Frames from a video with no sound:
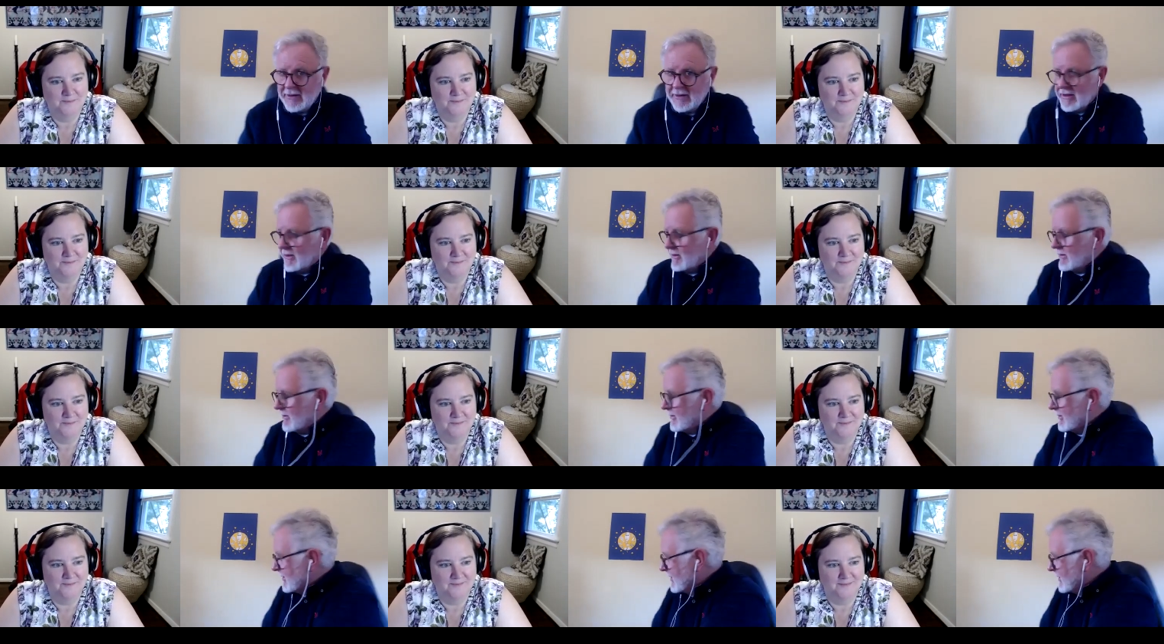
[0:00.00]

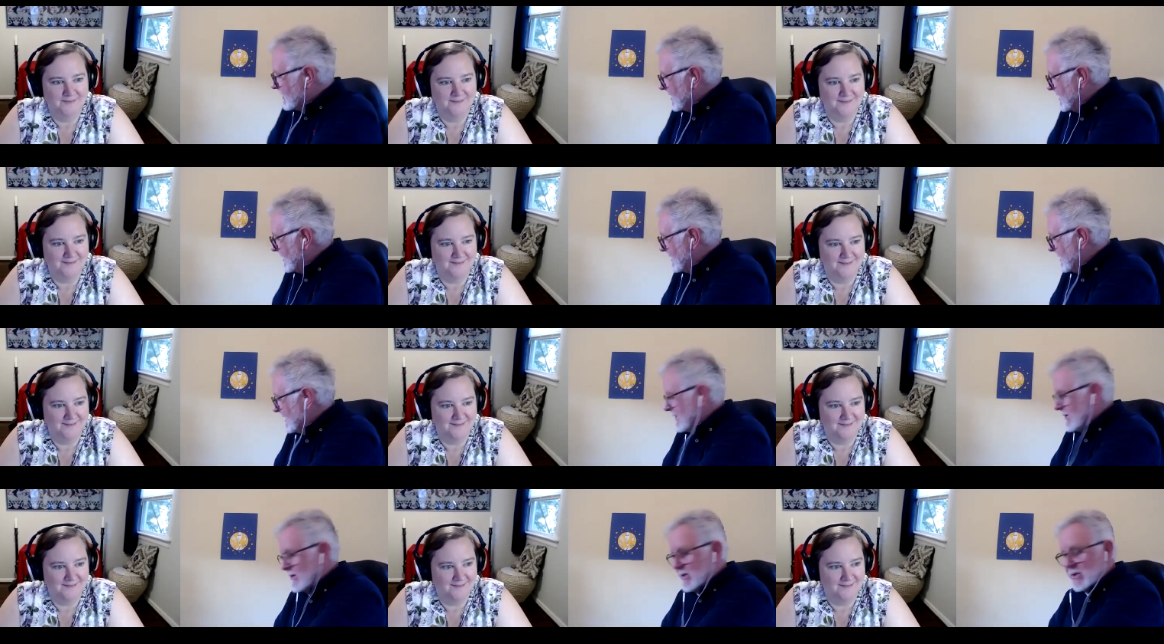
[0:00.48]
Speaker 1: now.
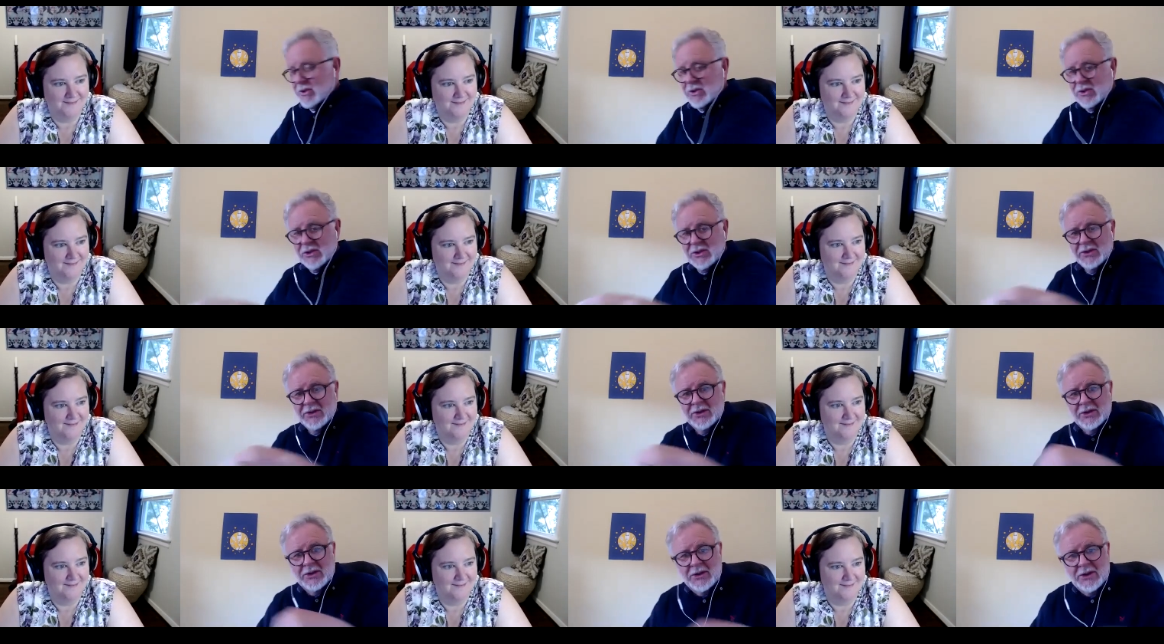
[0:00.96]

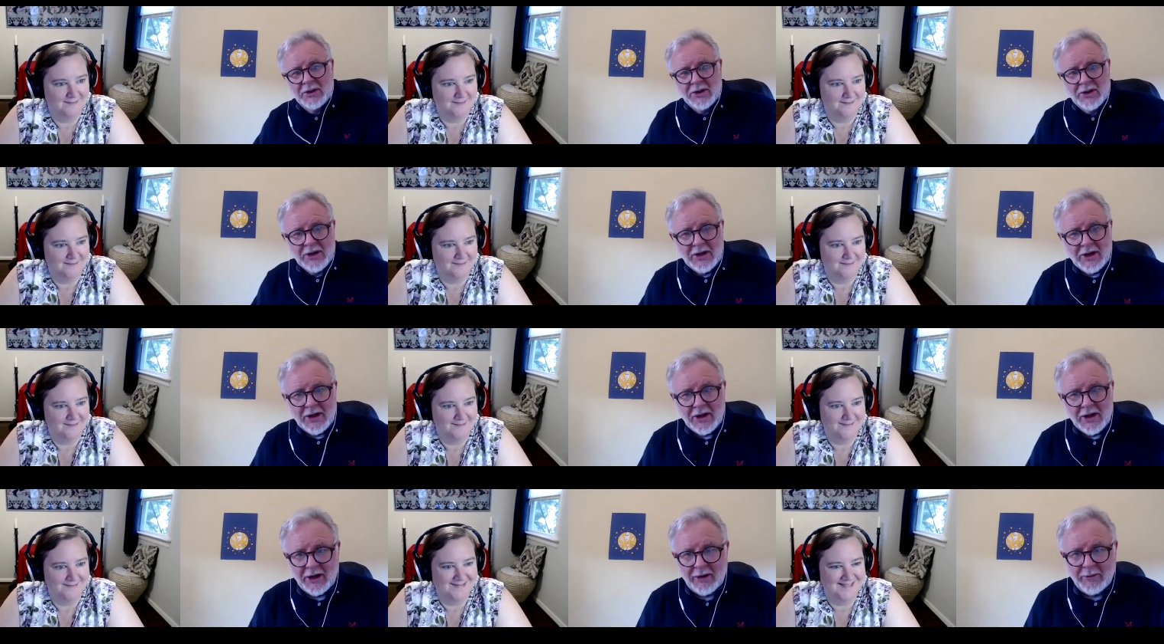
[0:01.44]
Guides,
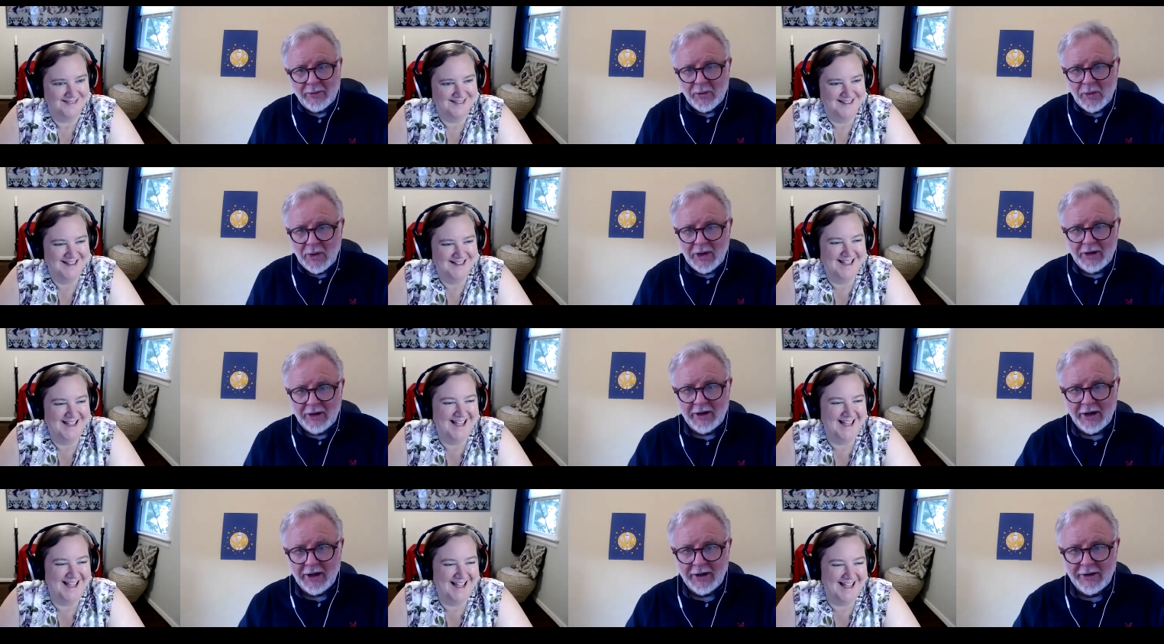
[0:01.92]
um,
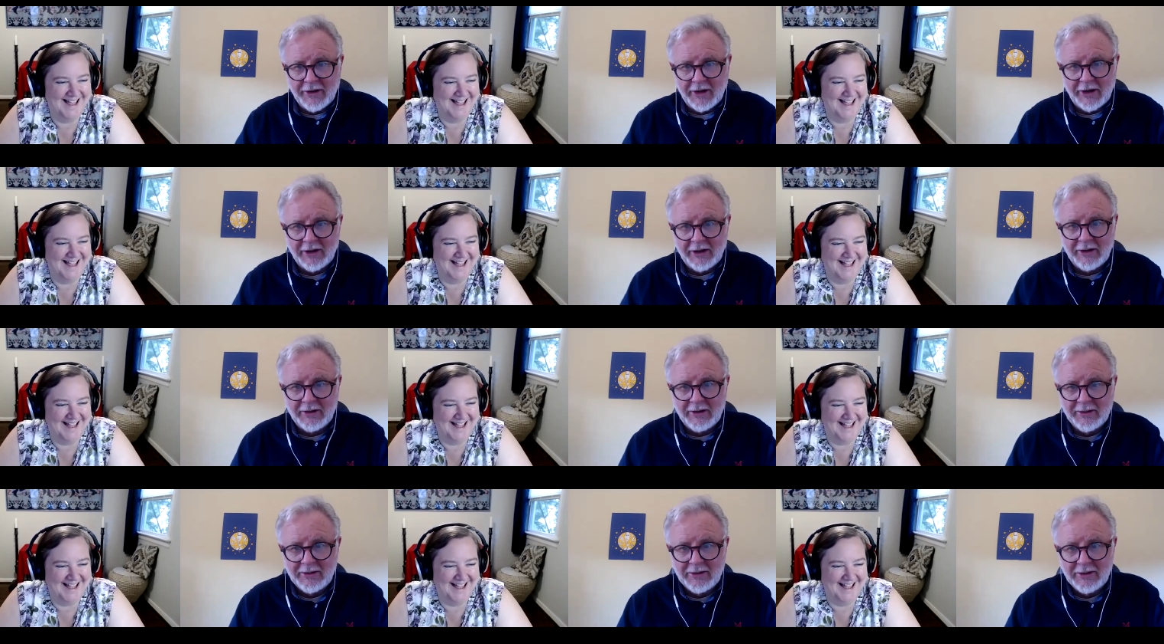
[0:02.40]
where are
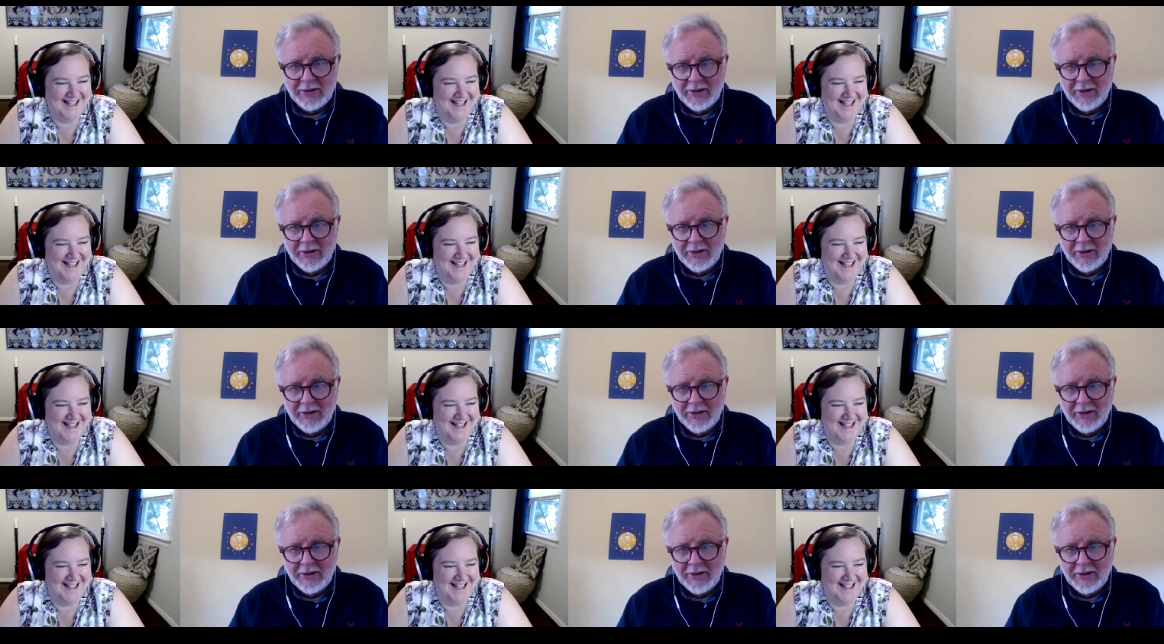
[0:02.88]
they?